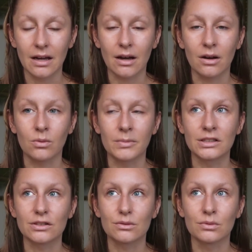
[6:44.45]
how
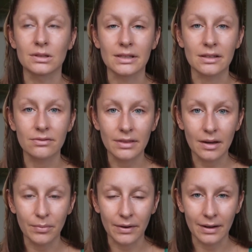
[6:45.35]
much relief
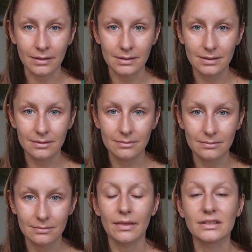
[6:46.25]
that brings,
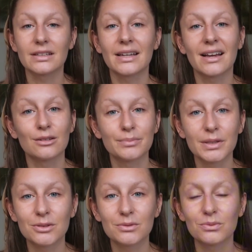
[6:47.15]
that's going to help
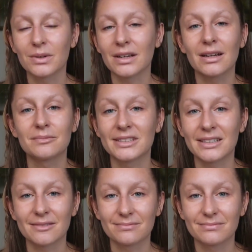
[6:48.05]
you when it comes
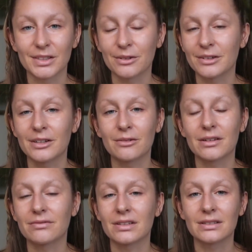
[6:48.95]
in. You already know what
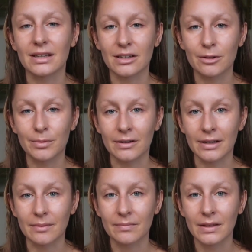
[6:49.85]
it feels like in your
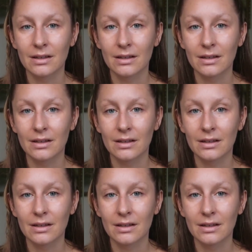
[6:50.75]
body.